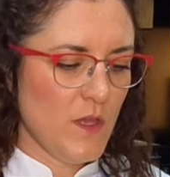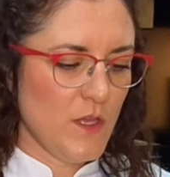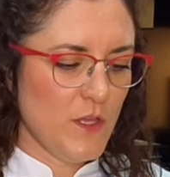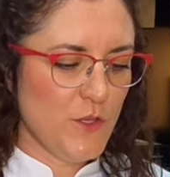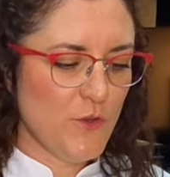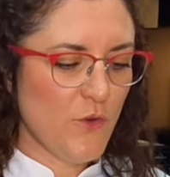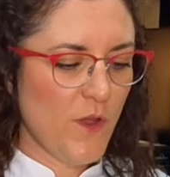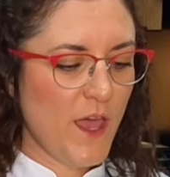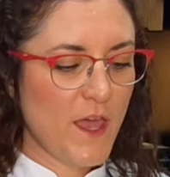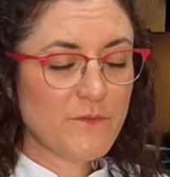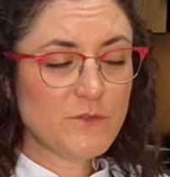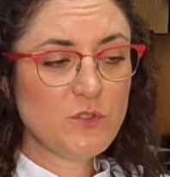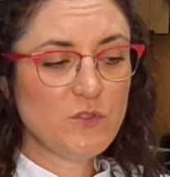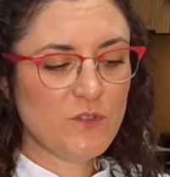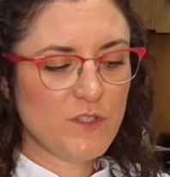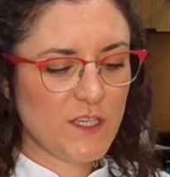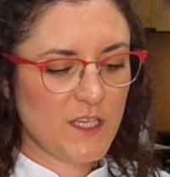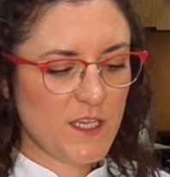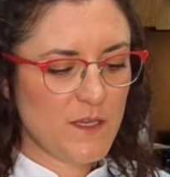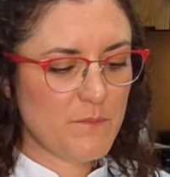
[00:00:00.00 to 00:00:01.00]
You have to
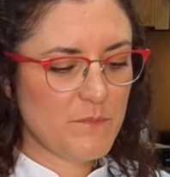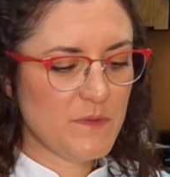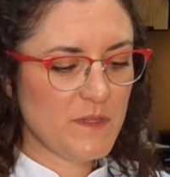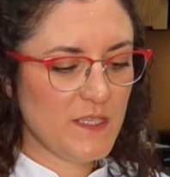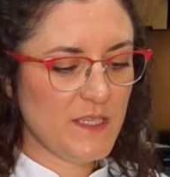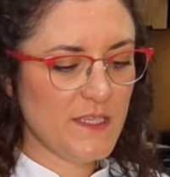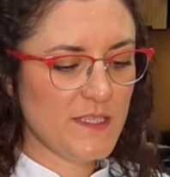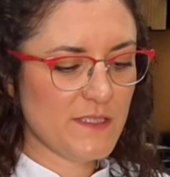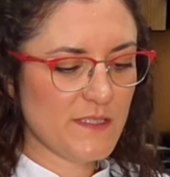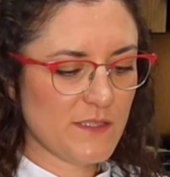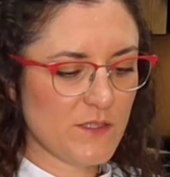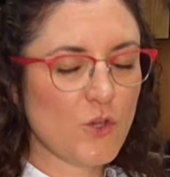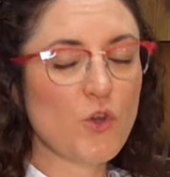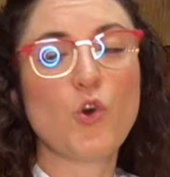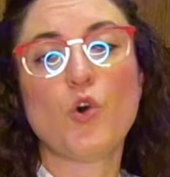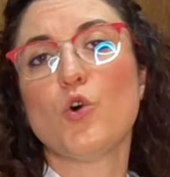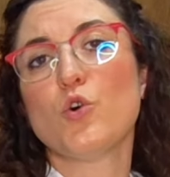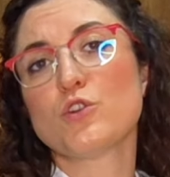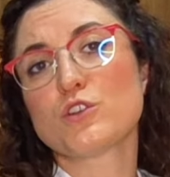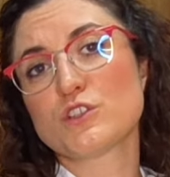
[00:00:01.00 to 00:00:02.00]
keep this
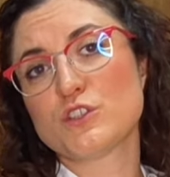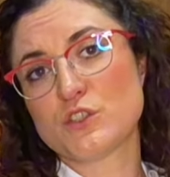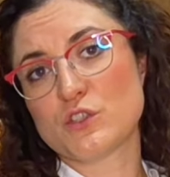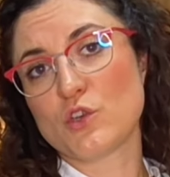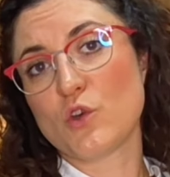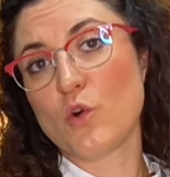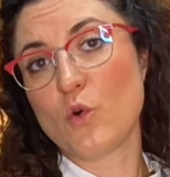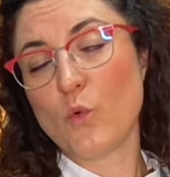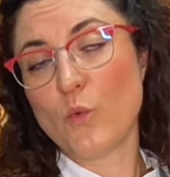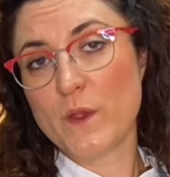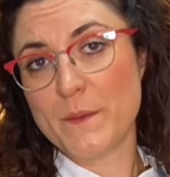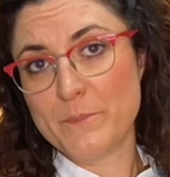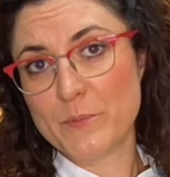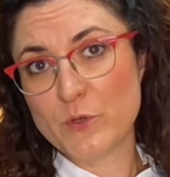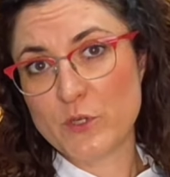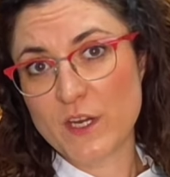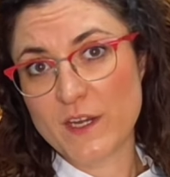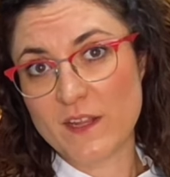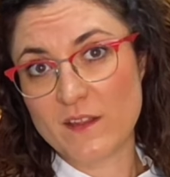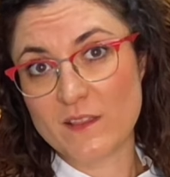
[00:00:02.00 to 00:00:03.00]
cold, so we
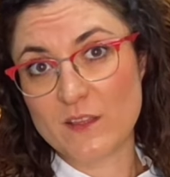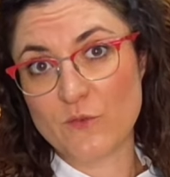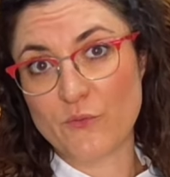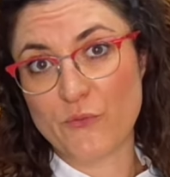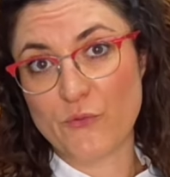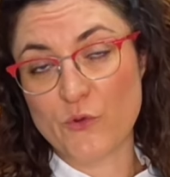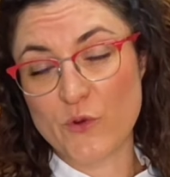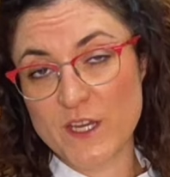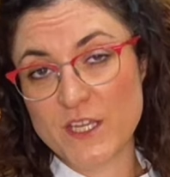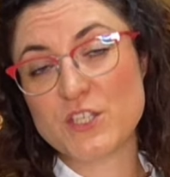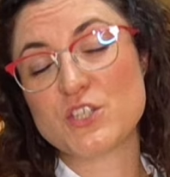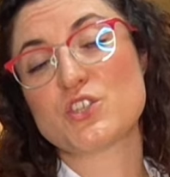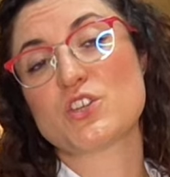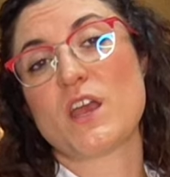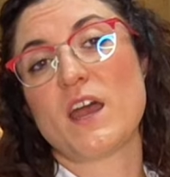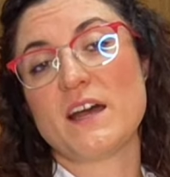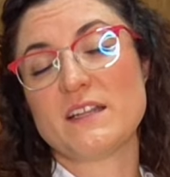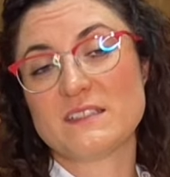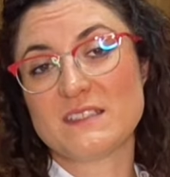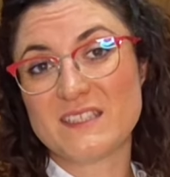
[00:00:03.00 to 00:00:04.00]
put it in the fridge
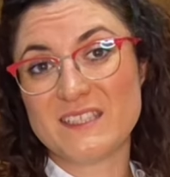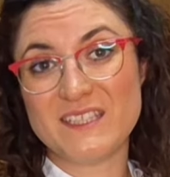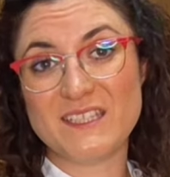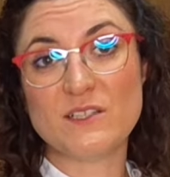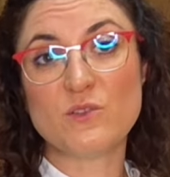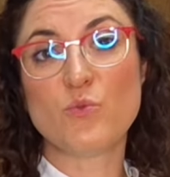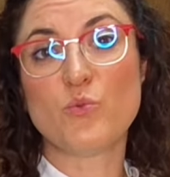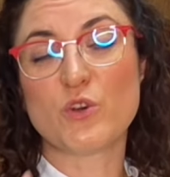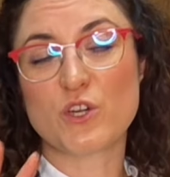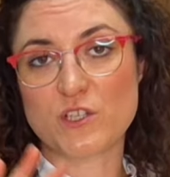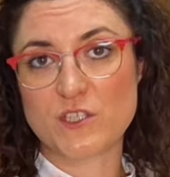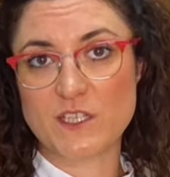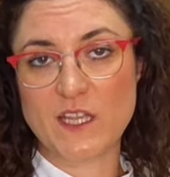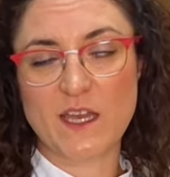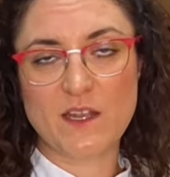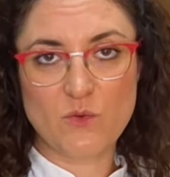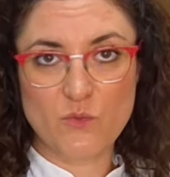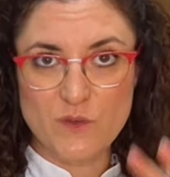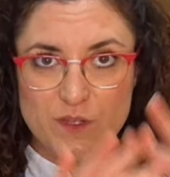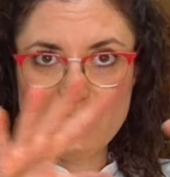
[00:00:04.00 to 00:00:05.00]
until we're
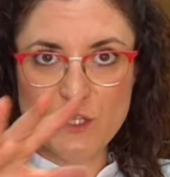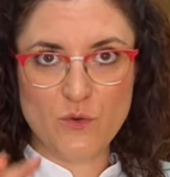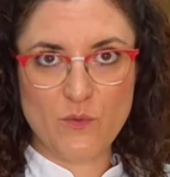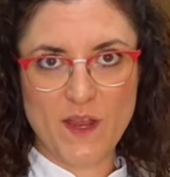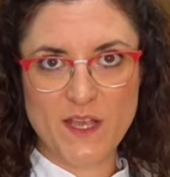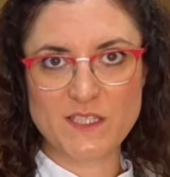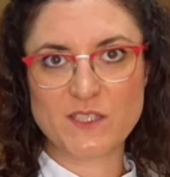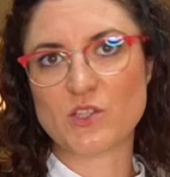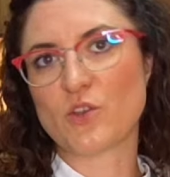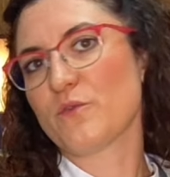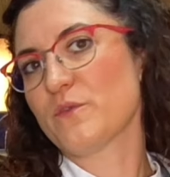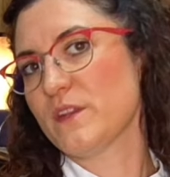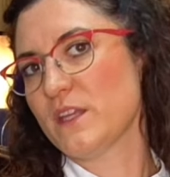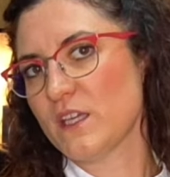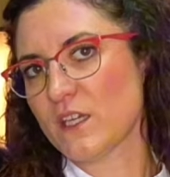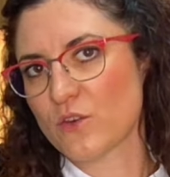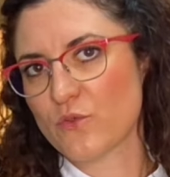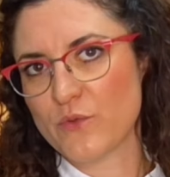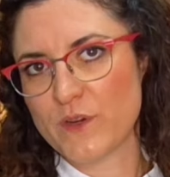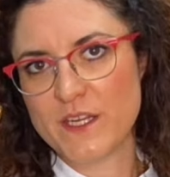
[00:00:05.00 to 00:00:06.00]
done with the rest of the
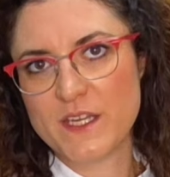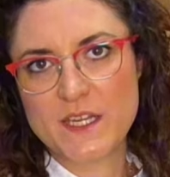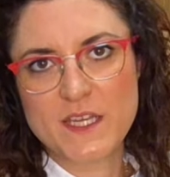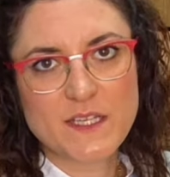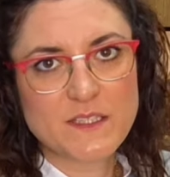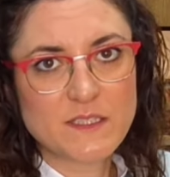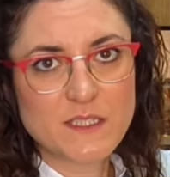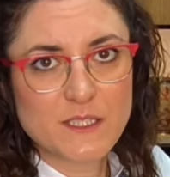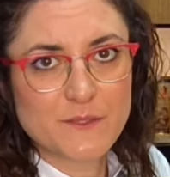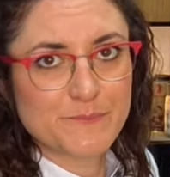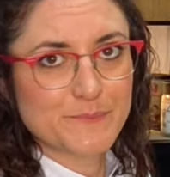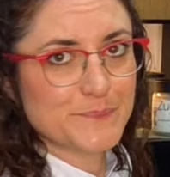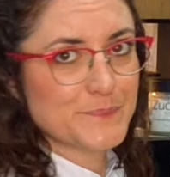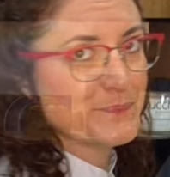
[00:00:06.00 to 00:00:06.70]
ingredients.